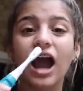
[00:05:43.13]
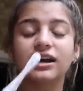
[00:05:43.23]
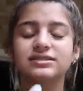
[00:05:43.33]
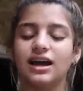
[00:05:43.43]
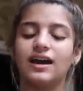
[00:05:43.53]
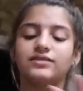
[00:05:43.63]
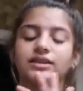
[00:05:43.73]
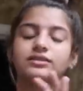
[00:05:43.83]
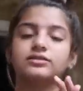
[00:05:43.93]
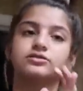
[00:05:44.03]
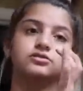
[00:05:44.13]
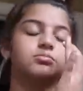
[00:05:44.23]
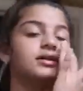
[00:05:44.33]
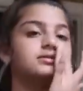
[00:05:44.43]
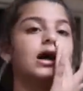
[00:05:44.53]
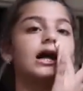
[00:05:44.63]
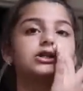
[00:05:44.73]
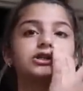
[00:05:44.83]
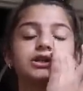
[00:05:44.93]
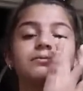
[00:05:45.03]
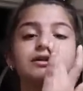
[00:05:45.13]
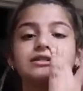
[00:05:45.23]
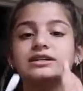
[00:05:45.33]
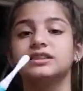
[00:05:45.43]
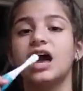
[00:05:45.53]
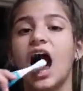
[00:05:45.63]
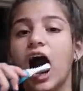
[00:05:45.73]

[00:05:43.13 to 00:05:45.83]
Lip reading: Cause I have to get the toothpaste actually on my teeth.